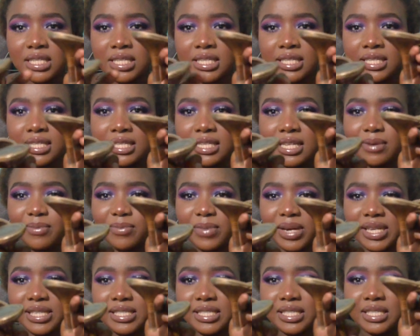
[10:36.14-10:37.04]
see
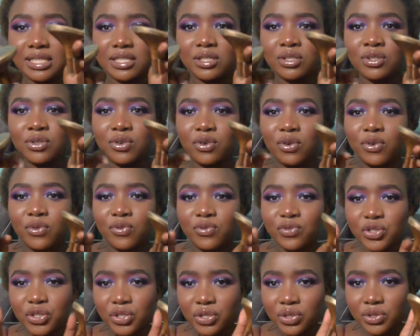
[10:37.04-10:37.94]
my taste
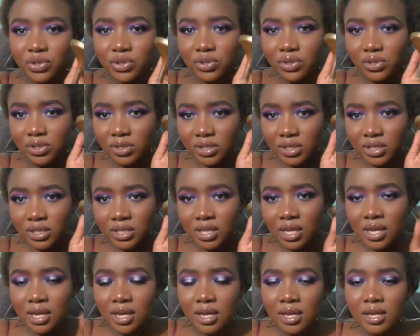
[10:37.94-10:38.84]
of shoes
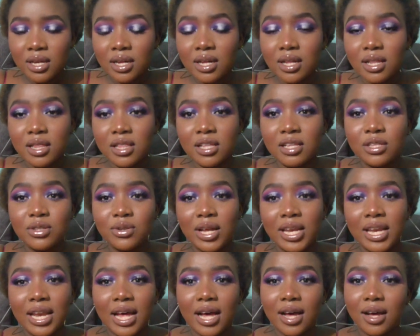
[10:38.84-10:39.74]
this
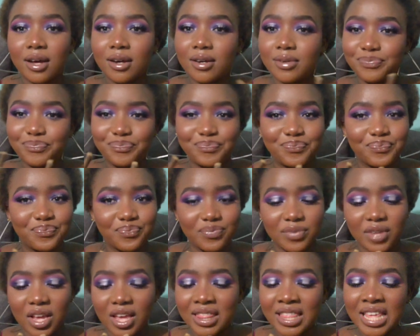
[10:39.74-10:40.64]
one
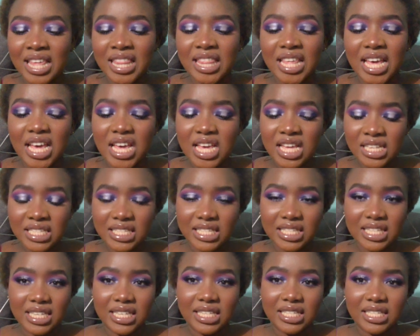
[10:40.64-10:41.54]
they're the
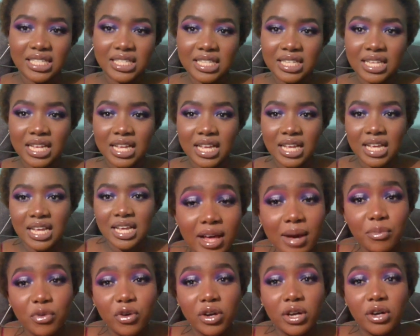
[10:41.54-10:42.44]
easiest
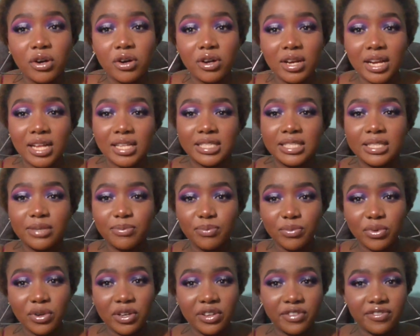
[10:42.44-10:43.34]
i'm going on a
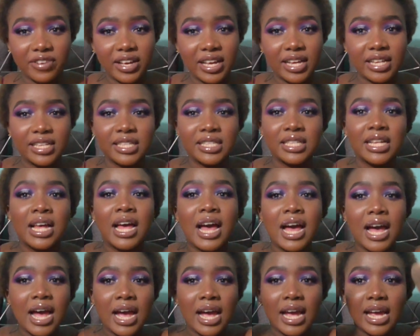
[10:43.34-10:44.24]
simple event
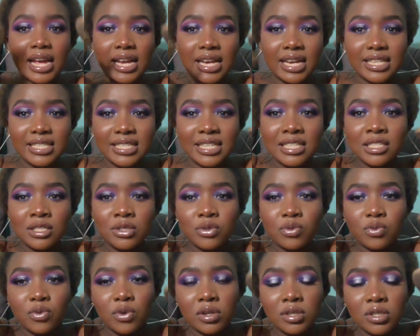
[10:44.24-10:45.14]
and i just
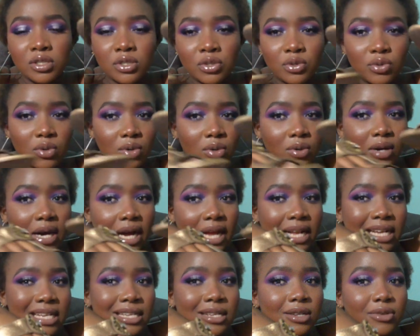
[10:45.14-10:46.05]
want to look
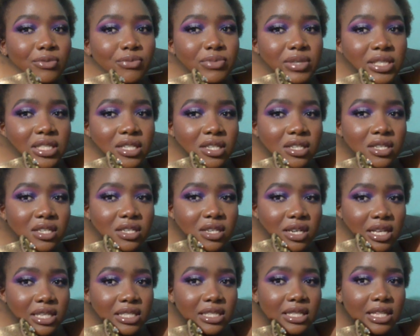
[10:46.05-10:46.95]
a little bit
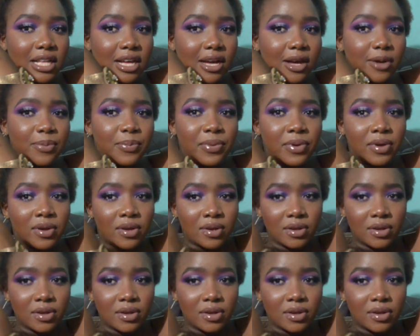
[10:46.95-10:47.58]
dressed up